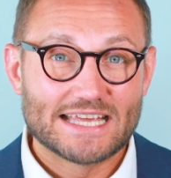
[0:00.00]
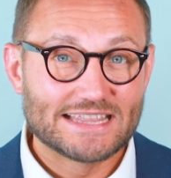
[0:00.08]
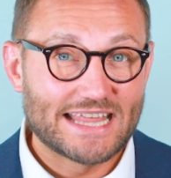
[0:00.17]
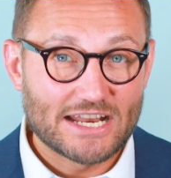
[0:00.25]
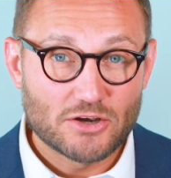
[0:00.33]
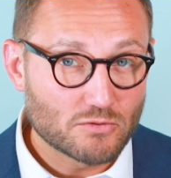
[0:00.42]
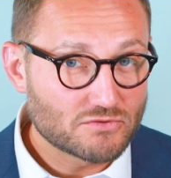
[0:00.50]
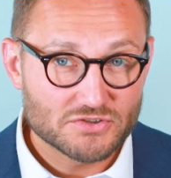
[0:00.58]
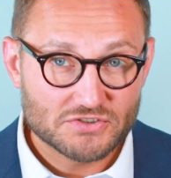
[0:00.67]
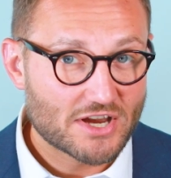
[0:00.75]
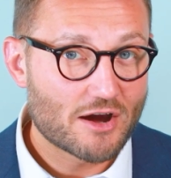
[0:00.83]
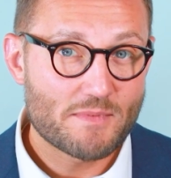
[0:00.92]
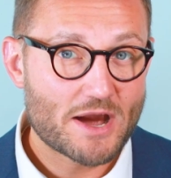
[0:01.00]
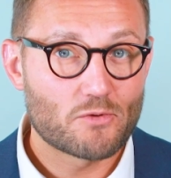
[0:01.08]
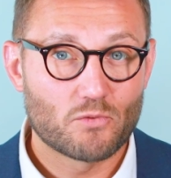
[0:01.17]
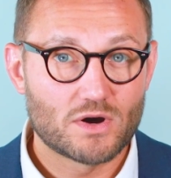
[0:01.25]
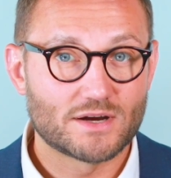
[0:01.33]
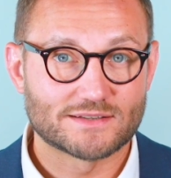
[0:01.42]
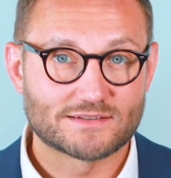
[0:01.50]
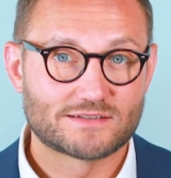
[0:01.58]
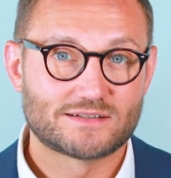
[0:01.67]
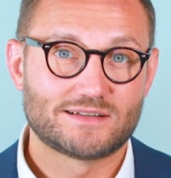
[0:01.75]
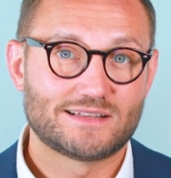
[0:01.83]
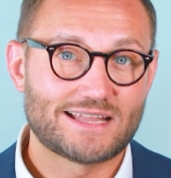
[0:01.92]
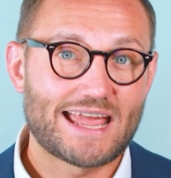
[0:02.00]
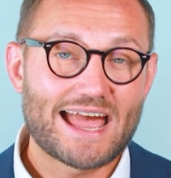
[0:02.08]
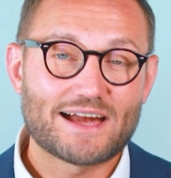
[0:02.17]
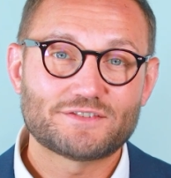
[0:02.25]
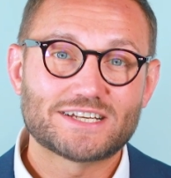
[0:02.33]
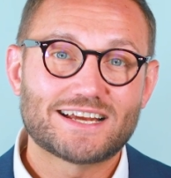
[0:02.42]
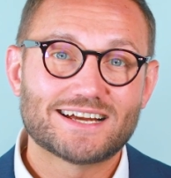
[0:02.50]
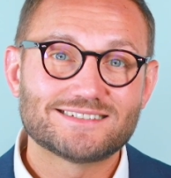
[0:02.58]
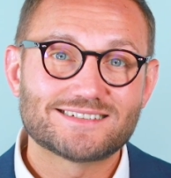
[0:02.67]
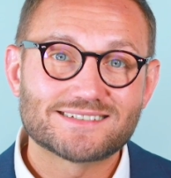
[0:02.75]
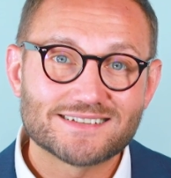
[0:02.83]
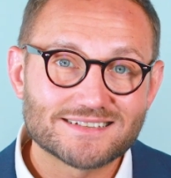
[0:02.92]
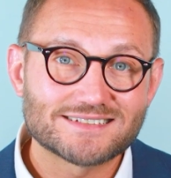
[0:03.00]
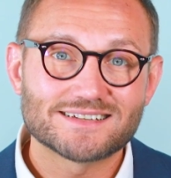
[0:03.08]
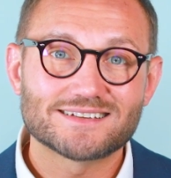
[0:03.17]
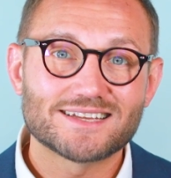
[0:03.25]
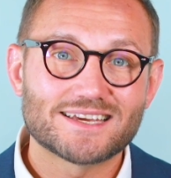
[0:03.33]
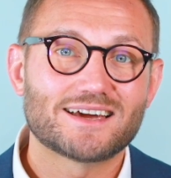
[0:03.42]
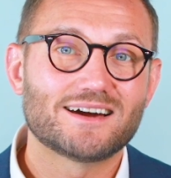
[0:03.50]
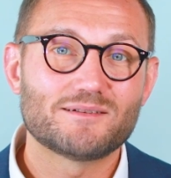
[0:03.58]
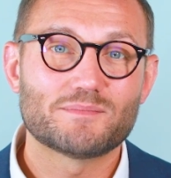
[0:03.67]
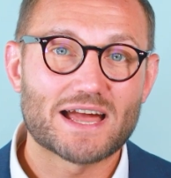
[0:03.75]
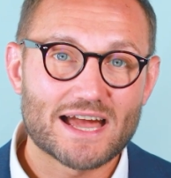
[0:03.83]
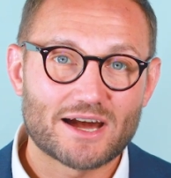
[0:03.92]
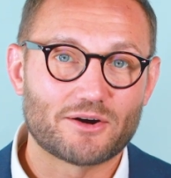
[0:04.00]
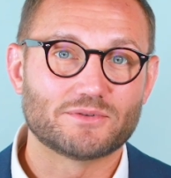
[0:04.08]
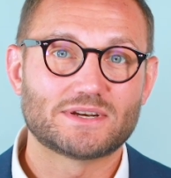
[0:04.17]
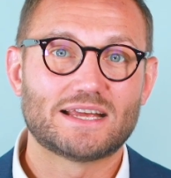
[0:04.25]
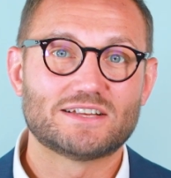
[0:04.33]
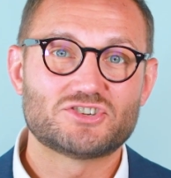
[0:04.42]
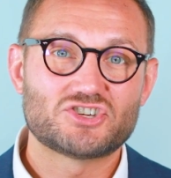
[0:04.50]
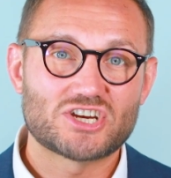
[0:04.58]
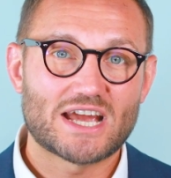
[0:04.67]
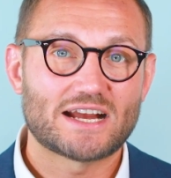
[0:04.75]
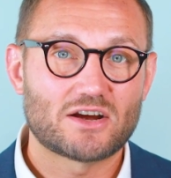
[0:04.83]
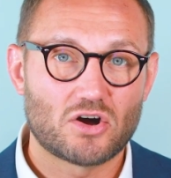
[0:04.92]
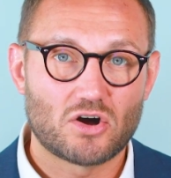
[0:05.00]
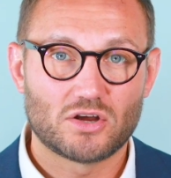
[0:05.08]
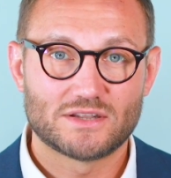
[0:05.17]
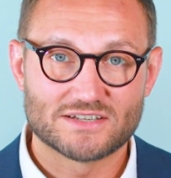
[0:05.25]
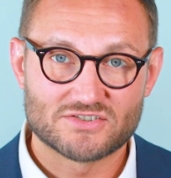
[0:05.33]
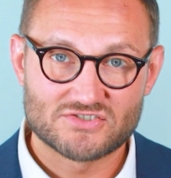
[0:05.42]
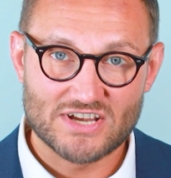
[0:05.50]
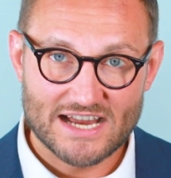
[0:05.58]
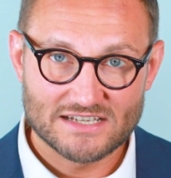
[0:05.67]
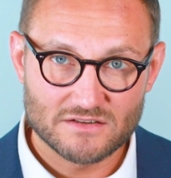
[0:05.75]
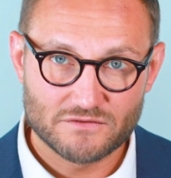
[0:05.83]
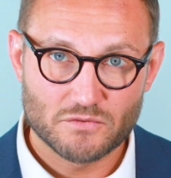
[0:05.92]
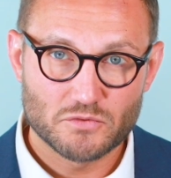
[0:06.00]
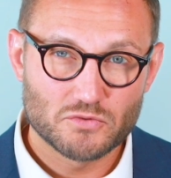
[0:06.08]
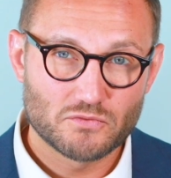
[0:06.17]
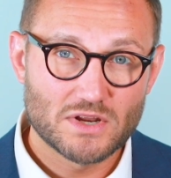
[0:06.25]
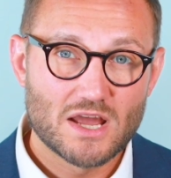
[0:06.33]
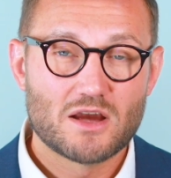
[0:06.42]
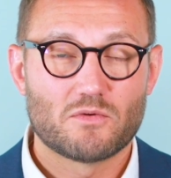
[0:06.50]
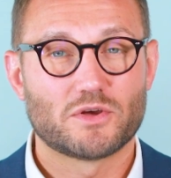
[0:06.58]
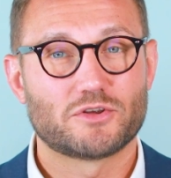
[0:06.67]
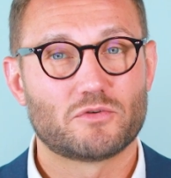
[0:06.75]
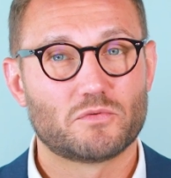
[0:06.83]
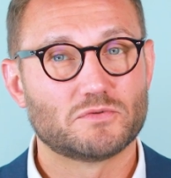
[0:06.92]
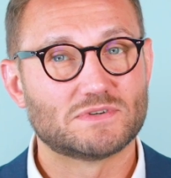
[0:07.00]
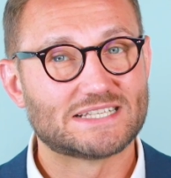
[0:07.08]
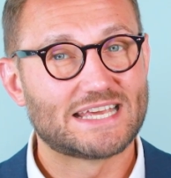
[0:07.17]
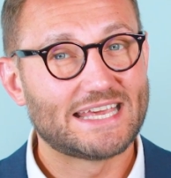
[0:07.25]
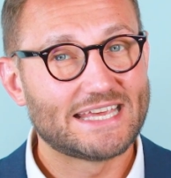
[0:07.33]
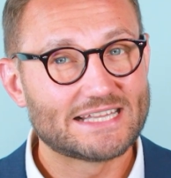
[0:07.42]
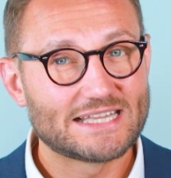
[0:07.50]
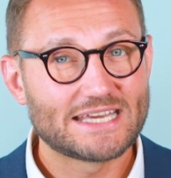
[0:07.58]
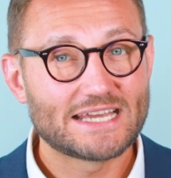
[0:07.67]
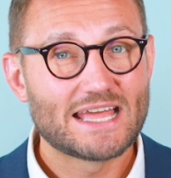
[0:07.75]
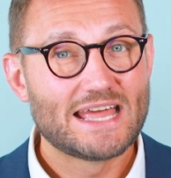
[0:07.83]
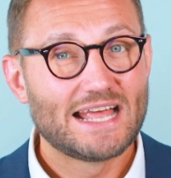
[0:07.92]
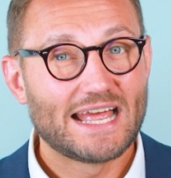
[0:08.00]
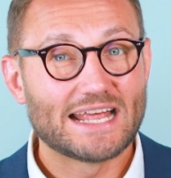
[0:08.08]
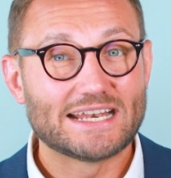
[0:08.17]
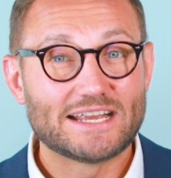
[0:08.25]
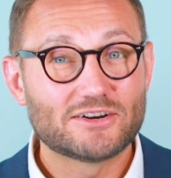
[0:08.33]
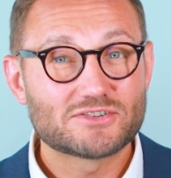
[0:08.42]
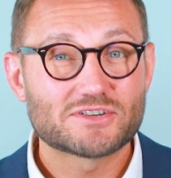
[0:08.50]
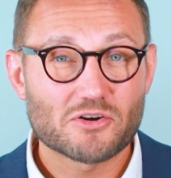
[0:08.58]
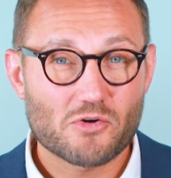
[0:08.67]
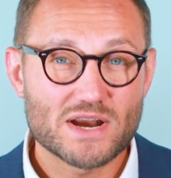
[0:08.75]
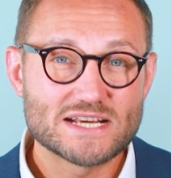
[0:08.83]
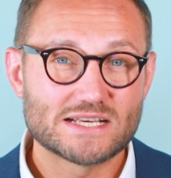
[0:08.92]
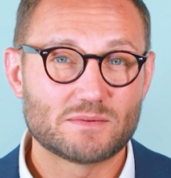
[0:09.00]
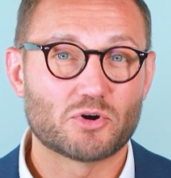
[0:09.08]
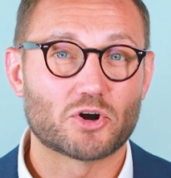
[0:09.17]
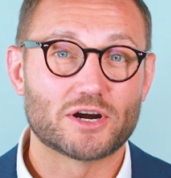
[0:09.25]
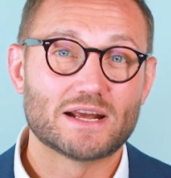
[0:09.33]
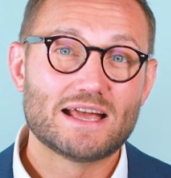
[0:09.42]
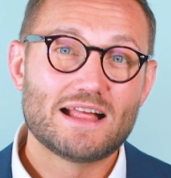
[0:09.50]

they don't just come out once. They have to consistently come out and check on the size of your wound, whether your wound is healing. And here's the crazy part,